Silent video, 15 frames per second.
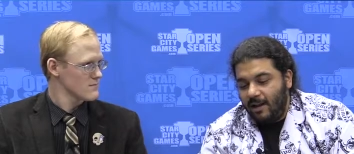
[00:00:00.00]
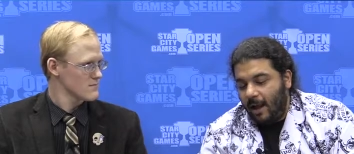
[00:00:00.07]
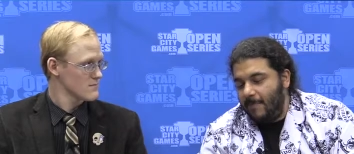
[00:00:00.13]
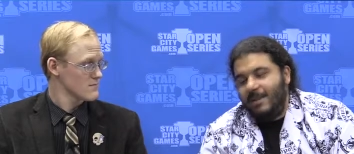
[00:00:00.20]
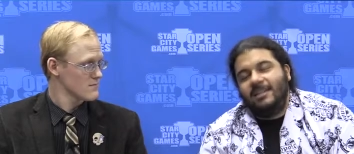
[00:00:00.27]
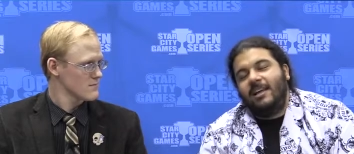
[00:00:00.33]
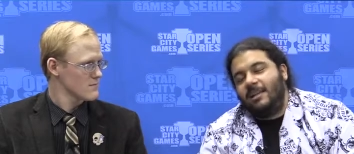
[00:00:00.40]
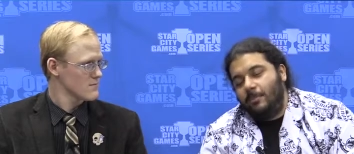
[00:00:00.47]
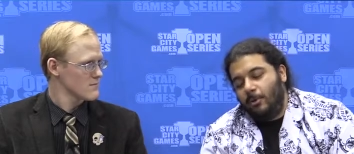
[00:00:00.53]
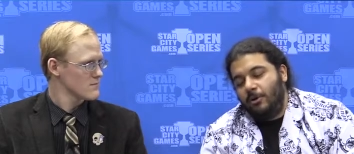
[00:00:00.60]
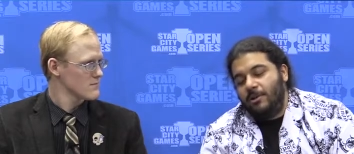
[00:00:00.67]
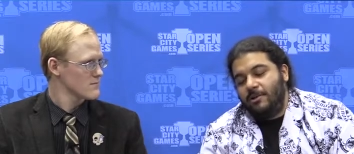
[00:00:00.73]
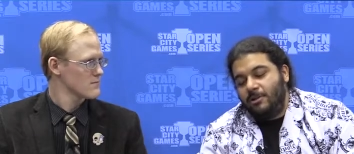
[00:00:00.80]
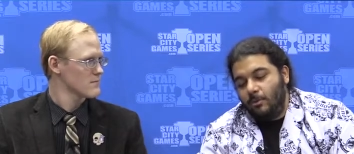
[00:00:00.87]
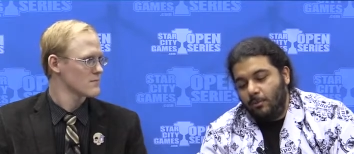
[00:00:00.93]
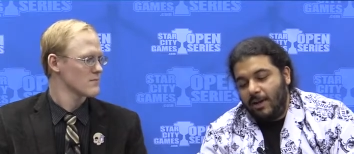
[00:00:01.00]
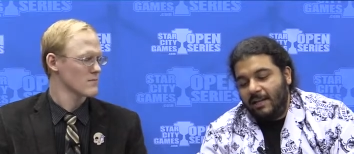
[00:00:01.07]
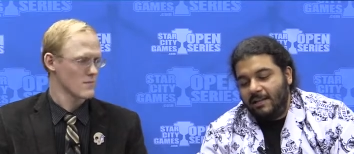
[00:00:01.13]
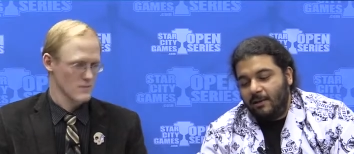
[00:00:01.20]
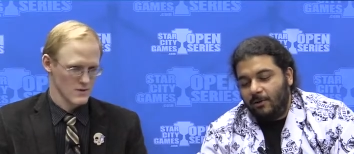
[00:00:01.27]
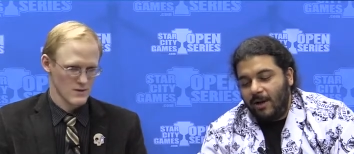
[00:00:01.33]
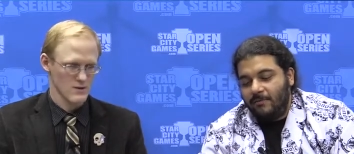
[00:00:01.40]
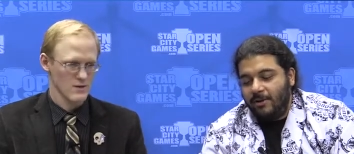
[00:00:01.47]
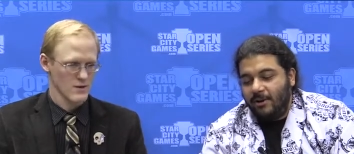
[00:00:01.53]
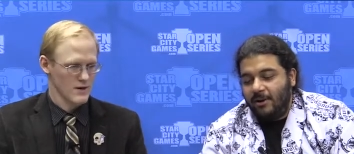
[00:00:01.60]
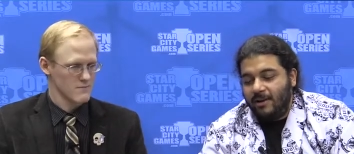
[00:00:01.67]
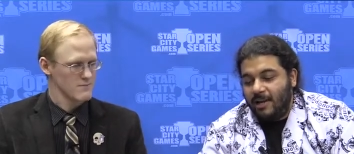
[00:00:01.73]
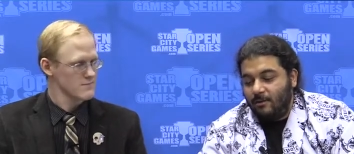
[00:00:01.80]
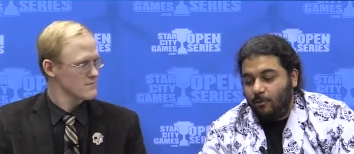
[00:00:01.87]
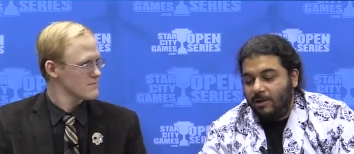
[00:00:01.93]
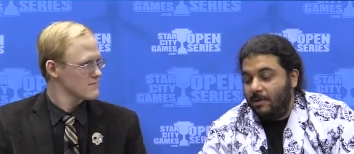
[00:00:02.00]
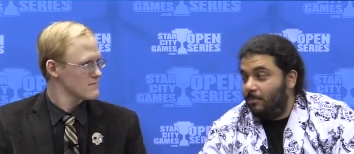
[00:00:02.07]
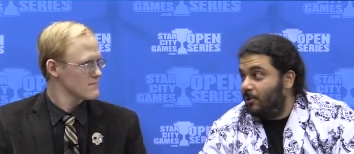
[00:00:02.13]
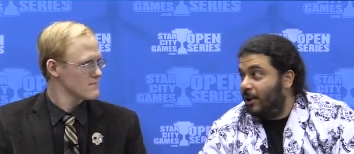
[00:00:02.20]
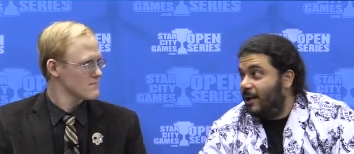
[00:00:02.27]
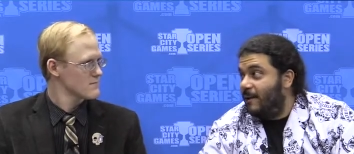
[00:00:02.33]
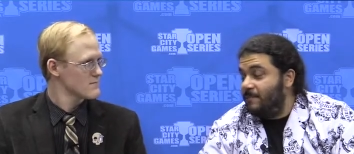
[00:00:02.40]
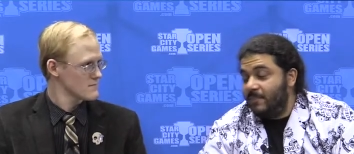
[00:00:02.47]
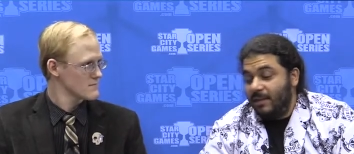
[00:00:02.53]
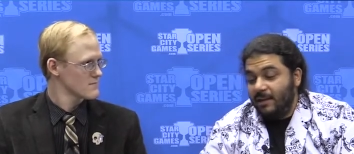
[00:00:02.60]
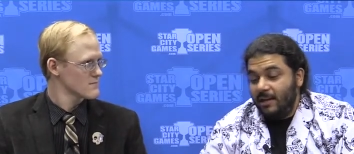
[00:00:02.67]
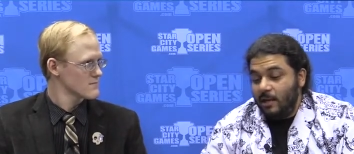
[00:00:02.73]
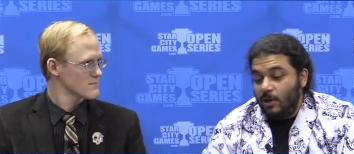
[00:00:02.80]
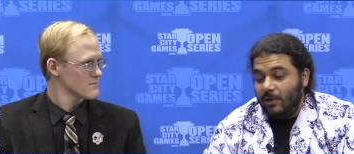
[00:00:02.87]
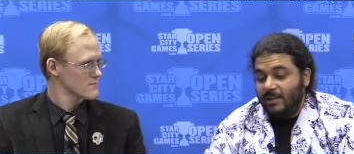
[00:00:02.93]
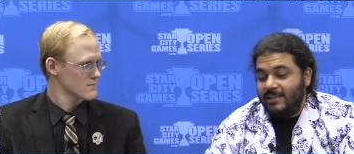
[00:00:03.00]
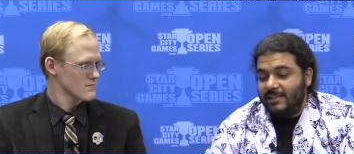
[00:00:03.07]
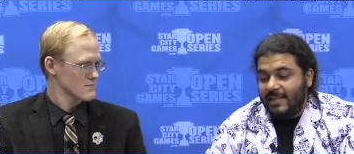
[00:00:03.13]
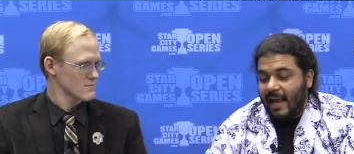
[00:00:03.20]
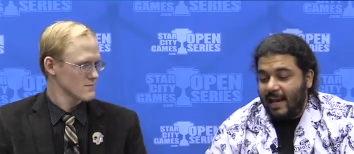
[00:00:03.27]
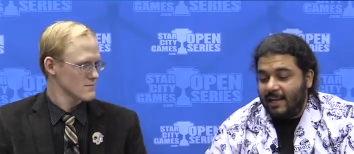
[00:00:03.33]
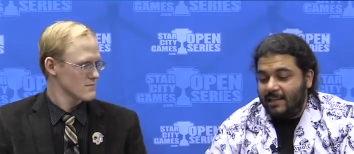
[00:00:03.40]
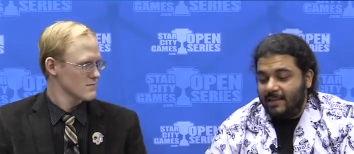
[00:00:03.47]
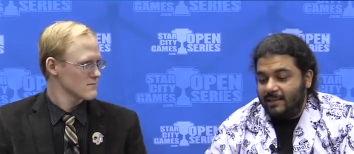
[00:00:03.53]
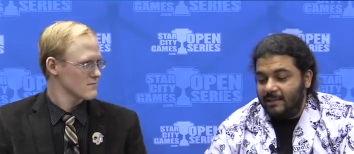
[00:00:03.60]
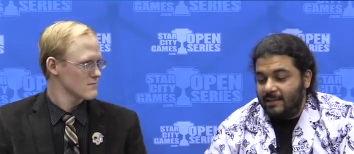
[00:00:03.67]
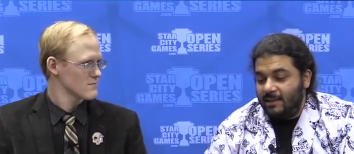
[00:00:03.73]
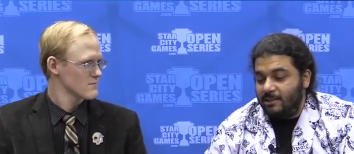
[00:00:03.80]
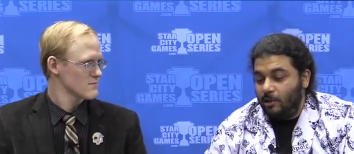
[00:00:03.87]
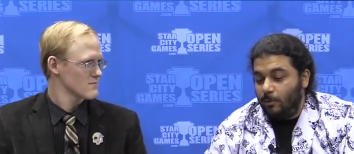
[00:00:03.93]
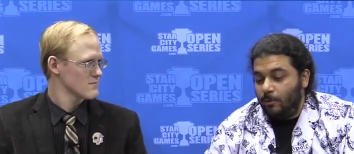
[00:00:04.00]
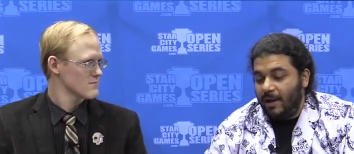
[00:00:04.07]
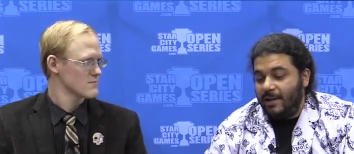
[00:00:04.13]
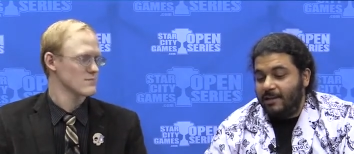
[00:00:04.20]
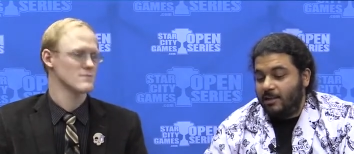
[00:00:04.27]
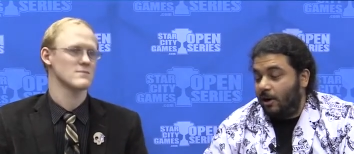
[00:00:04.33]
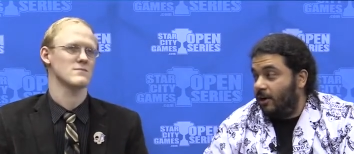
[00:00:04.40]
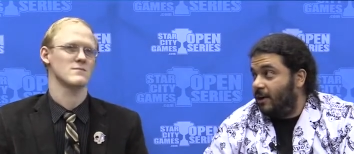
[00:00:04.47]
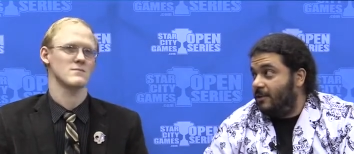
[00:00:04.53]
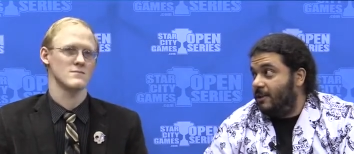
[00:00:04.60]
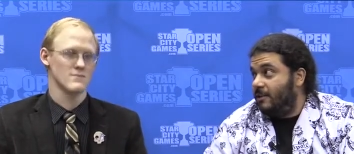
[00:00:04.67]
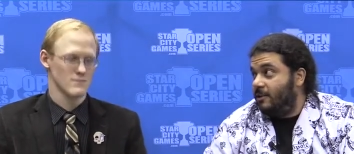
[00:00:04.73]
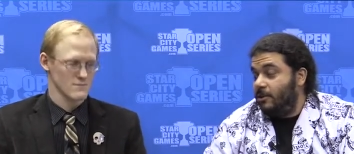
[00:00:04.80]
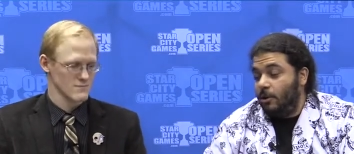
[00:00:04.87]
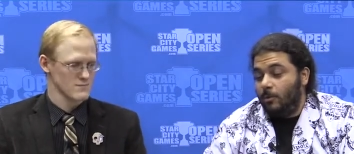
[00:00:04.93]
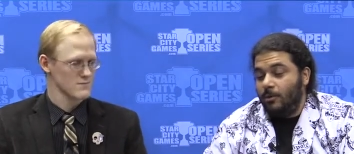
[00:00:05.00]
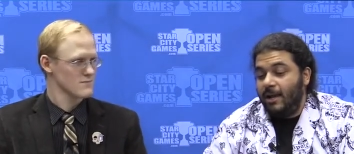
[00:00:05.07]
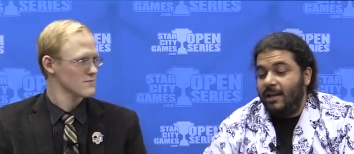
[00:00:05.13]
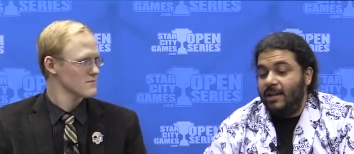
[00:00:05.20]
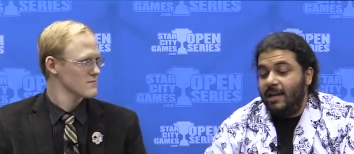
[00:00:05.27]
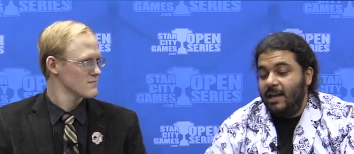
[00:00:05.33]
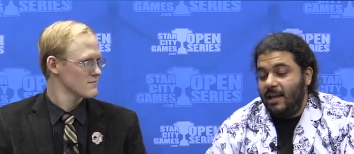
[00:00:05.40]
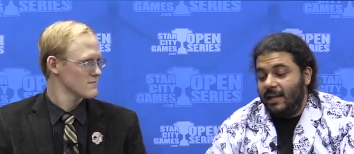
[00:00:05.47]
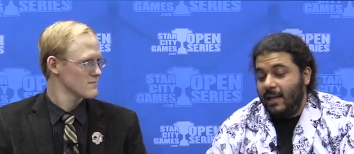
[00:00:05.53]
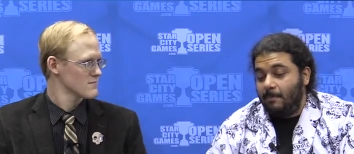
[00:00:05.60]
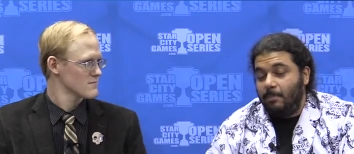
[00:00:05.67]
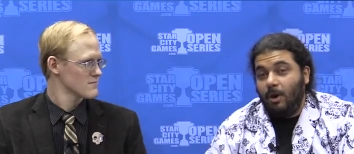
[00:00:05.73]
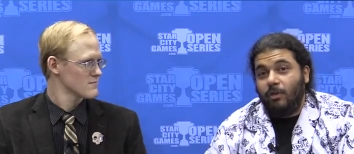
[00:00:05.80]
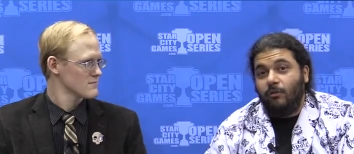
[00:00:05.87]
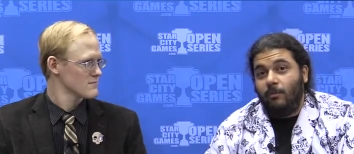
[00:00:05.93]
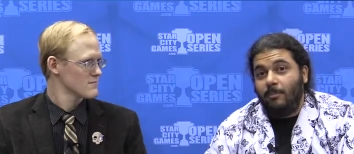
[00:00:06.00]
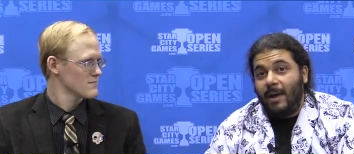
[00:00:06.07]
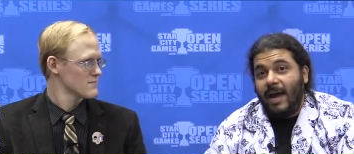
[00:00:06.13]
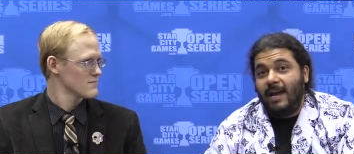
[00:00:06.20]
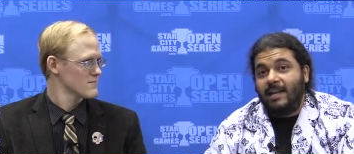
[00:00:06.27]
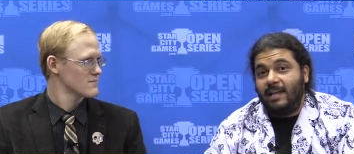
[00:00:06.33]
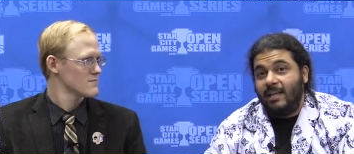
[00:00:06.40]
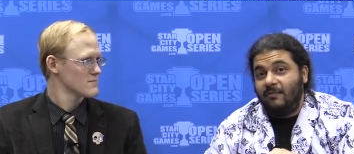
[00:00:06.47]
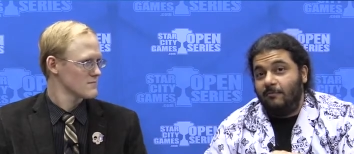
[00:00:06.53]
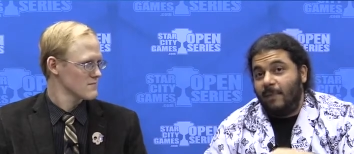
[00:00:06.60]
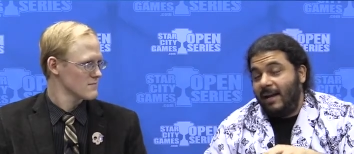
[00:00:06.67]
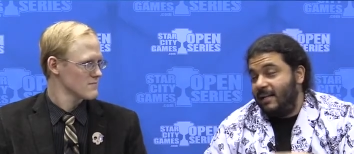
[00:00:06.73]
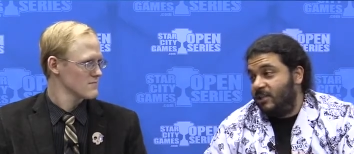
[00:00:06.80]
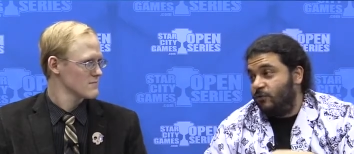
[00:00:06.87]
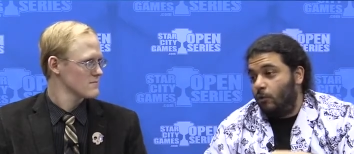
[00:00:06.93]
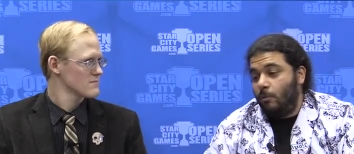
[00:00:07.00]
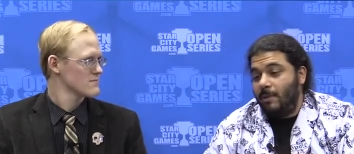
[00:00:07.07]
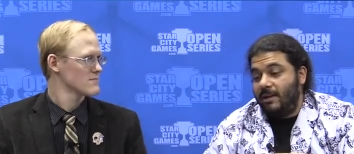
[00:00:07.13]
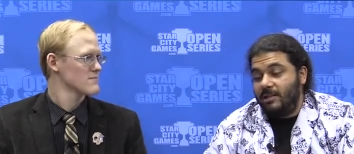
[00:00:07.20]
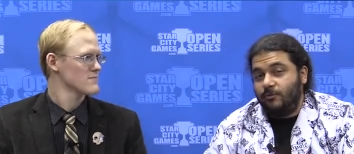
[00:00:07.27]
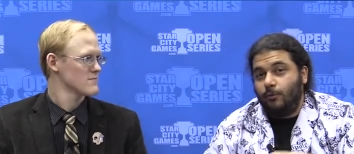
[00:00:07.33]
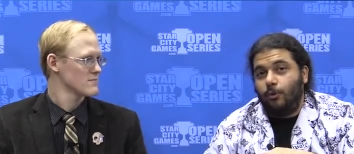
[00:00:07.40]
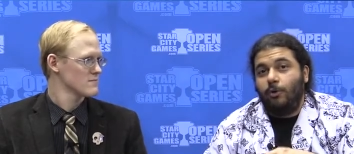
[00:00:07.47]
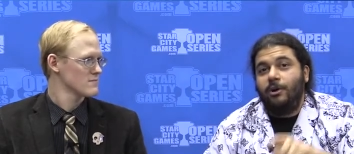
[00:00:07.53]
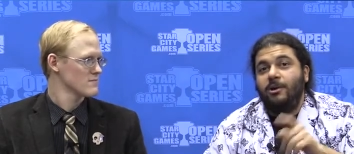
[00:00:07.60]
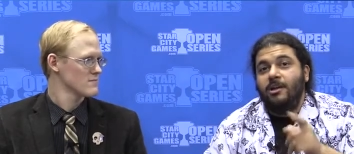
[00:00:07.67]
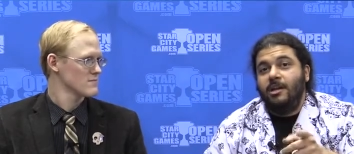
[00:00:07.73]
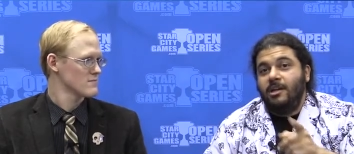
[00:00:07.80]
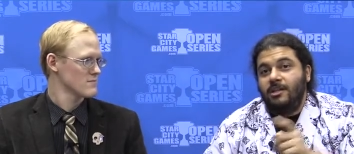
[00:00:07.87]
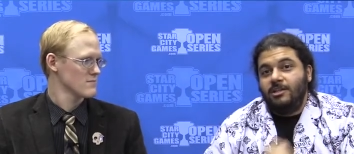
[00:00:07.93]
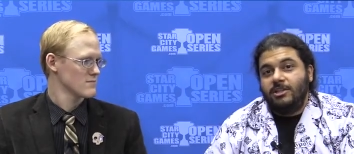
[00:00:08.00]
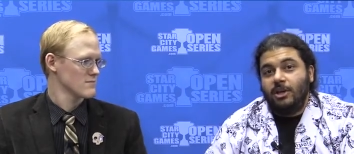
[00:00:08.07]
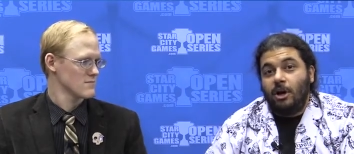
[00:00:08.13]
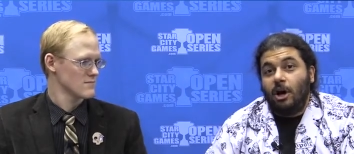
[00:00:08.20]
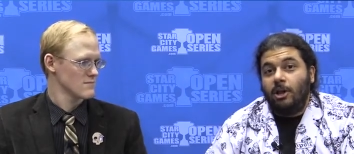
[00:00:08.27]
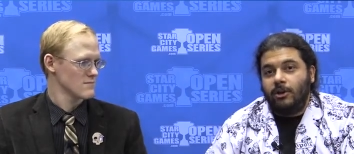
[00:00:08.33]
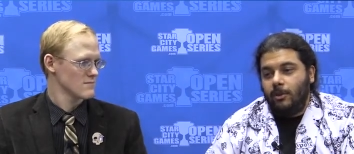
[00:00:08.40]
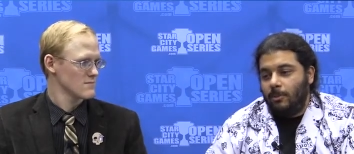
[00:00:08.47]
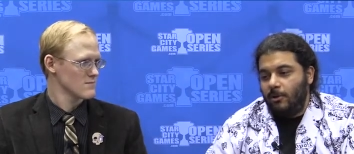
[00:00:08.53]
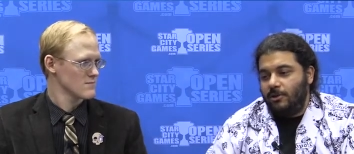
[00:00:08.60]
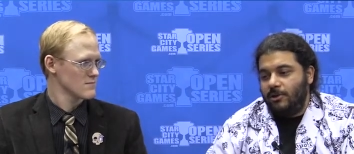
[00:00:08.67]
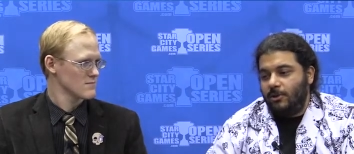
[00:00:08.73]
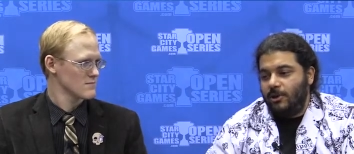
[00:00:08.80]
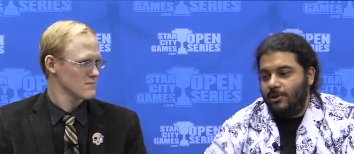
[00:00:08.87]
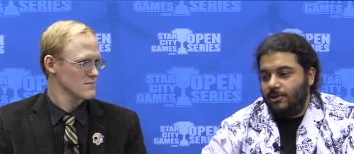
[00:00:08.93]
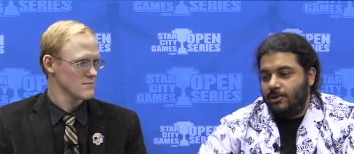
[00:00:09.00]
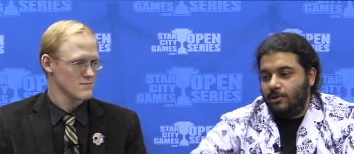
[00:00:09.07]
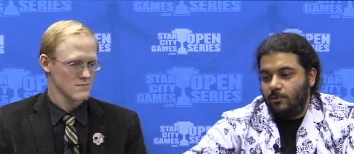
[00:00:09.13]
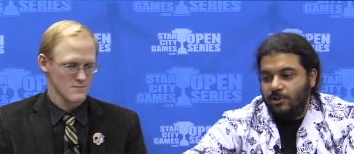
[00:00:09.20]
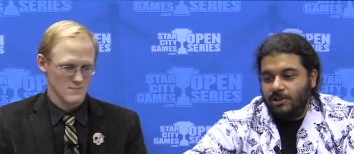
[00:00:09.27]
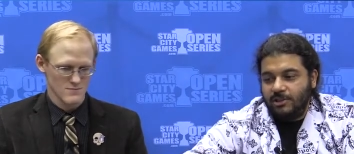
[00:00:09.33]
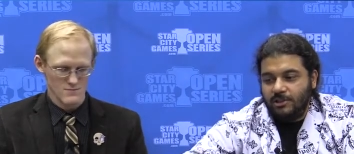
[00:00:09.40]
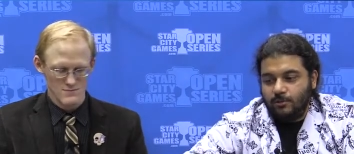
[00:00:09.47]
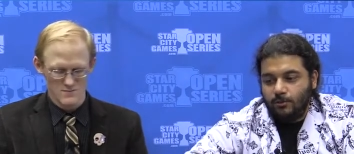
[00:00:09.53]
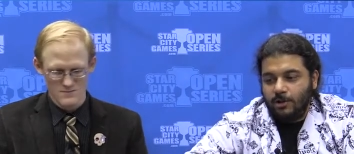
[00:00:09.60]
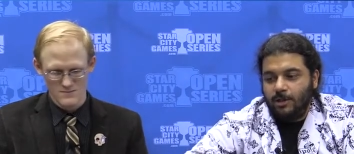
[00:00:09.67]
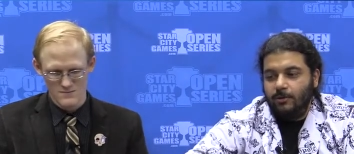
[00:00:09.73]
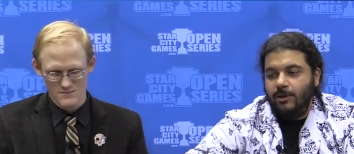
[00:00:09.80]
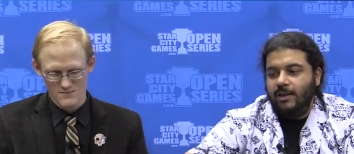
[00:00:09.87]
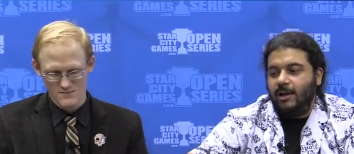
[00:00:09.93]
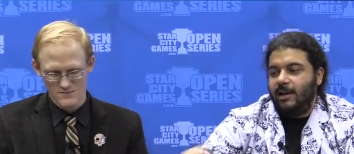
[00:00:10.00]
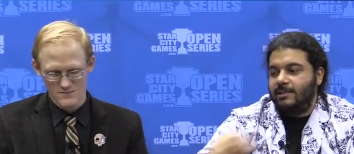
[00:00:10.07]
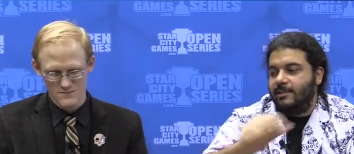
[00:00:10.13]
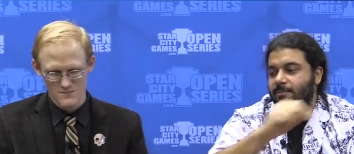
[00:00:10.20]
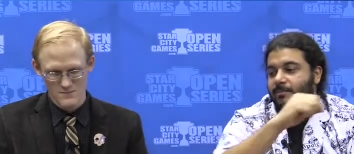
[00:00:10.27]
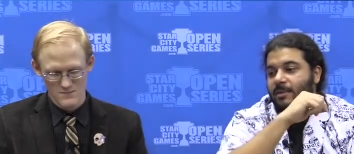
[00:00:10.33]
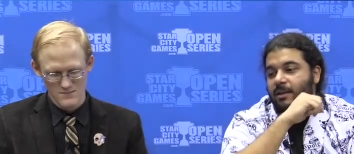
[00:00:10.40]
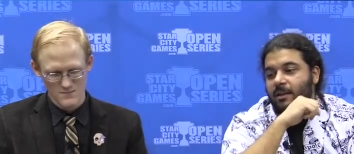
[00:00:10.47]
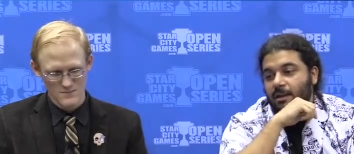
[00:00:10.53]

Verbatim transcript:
Speaker 1: I mean, not in the board, Doomwake in the graveyard, yep. and one in play, you can sack the Doomwake, target the other Doomwake, get both of them back, give minus four, minus four to all of your opponent's creatures, which is really, really awesome.